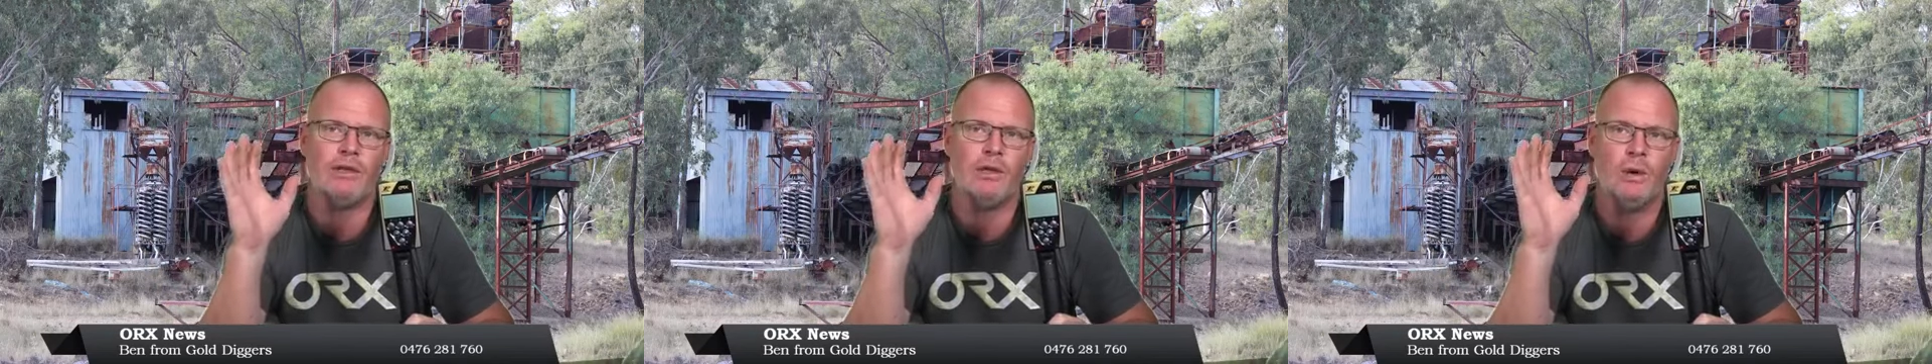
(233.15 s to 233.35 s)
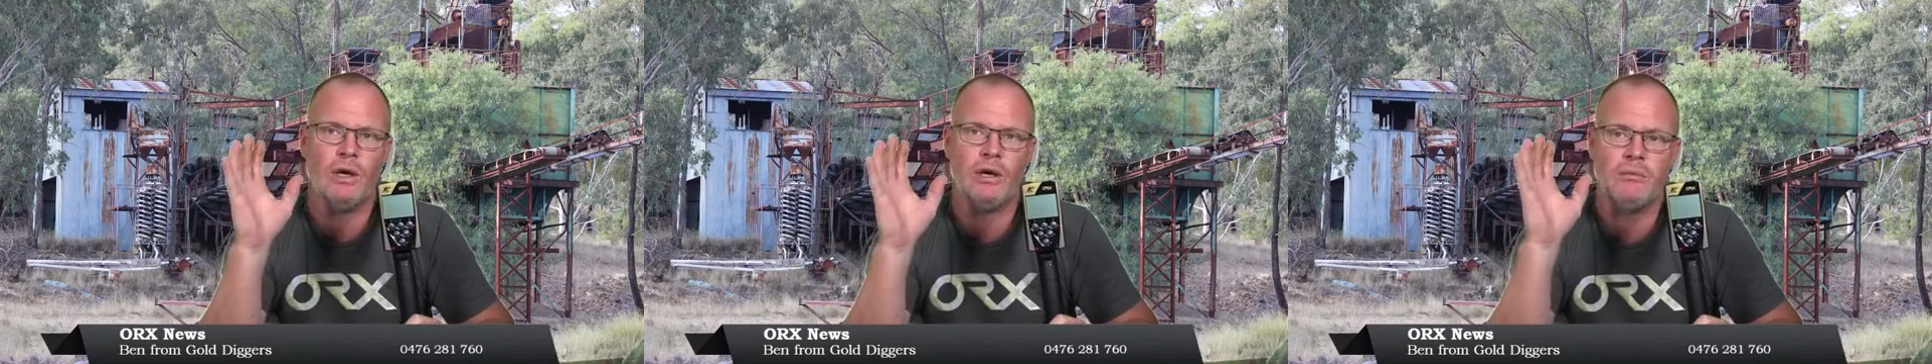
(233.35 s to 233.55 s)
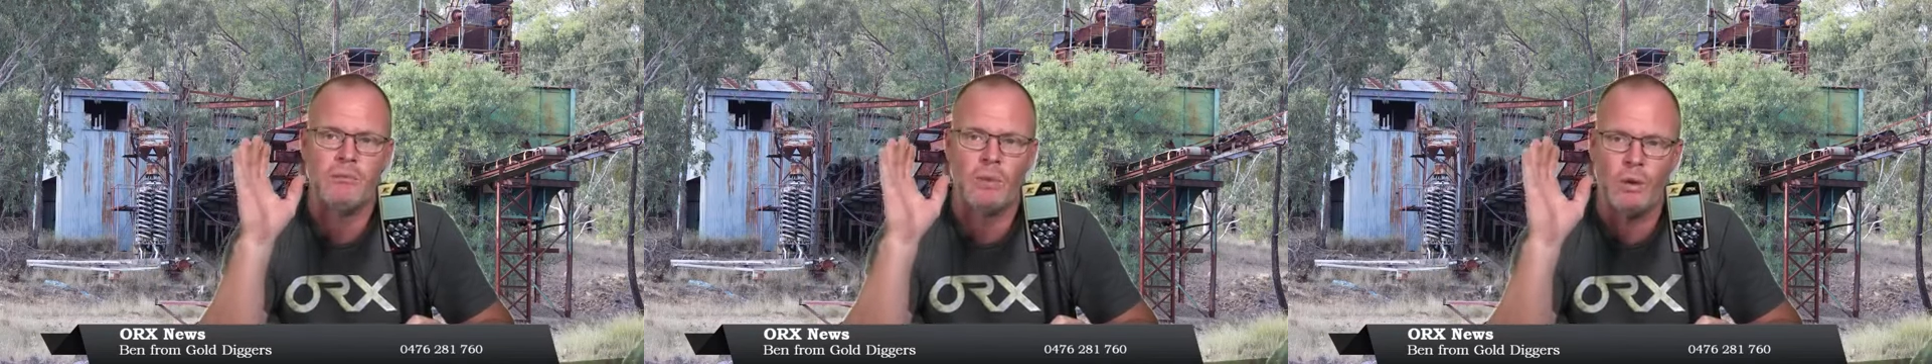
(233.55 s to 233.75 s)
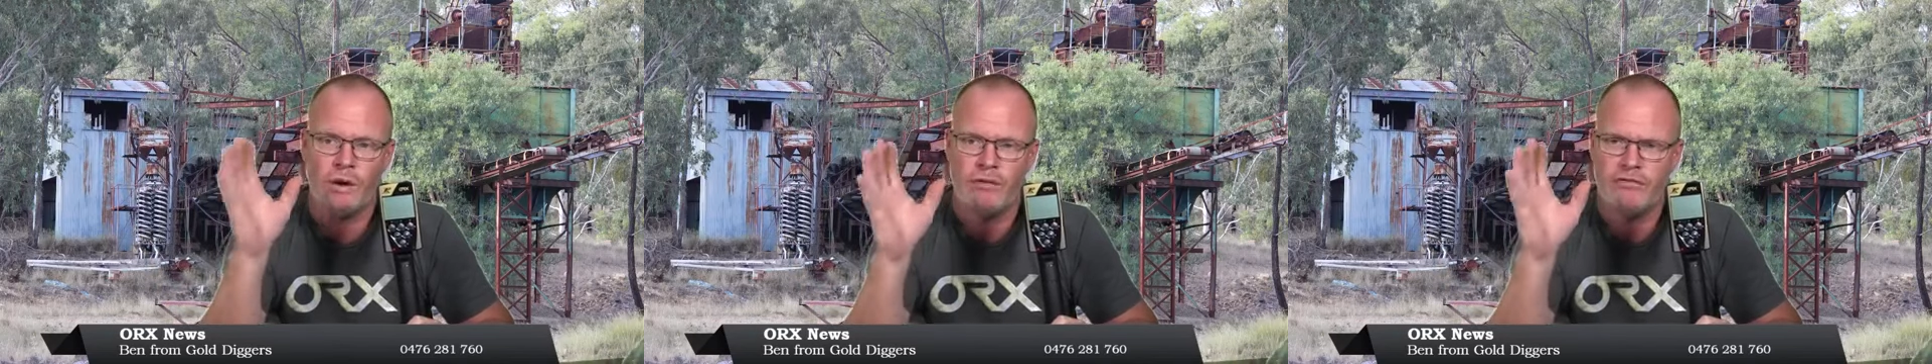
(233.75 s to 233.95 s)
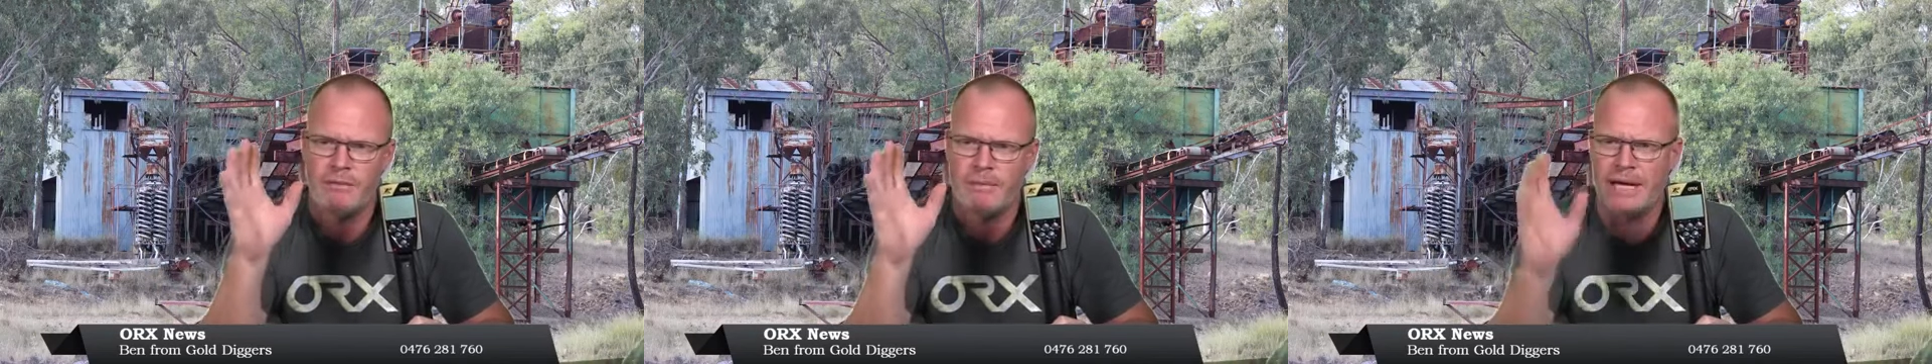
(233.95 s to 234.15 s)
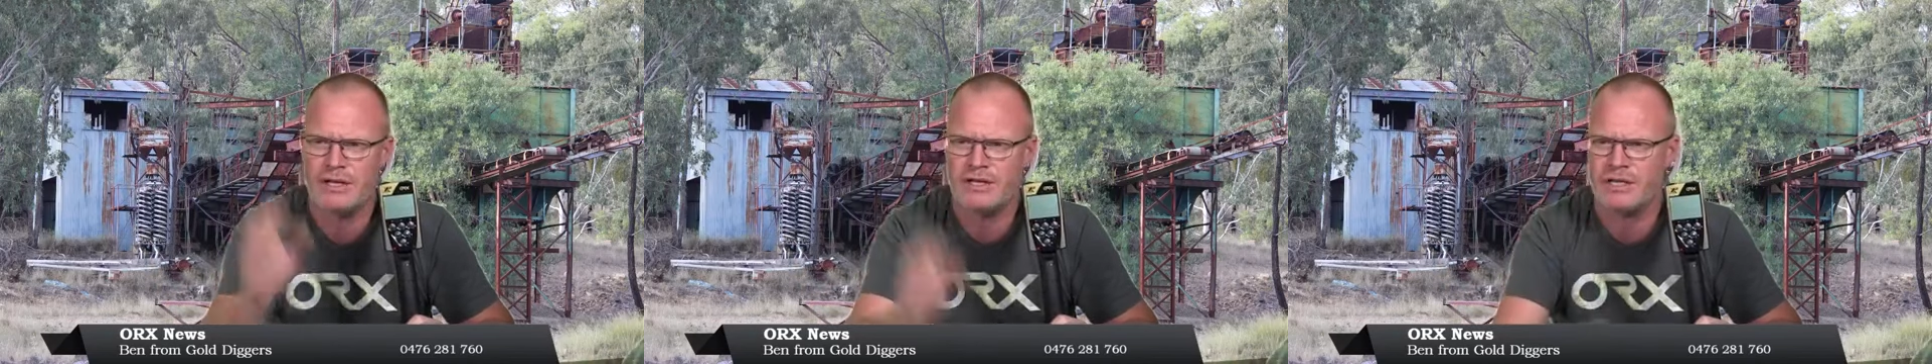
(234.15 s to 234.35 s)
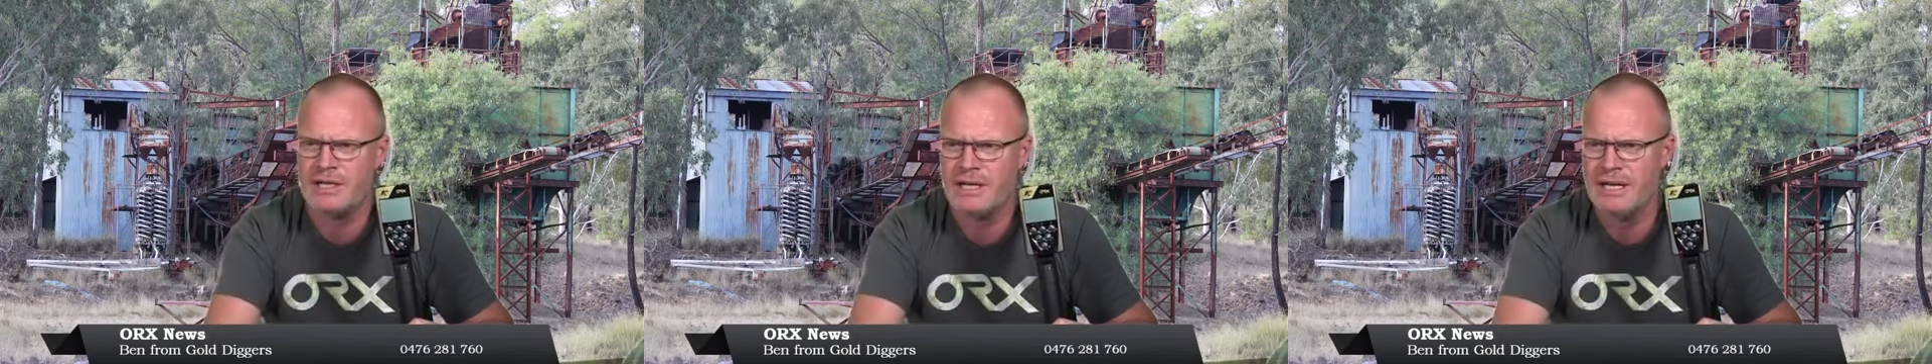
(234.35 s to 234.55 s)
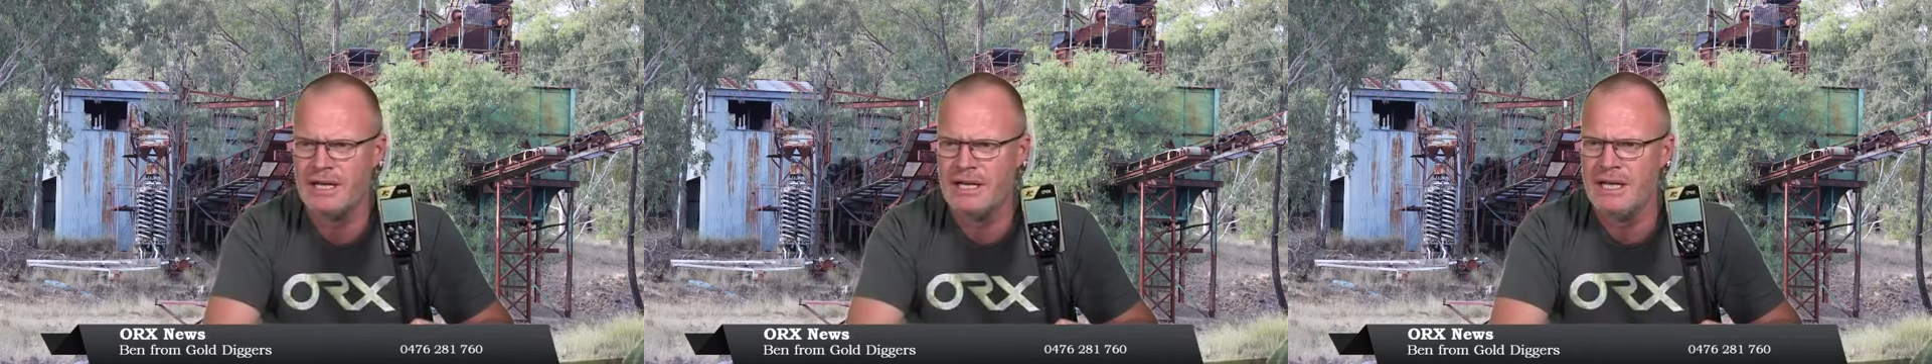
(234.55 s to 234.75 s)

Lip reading: a look at more information.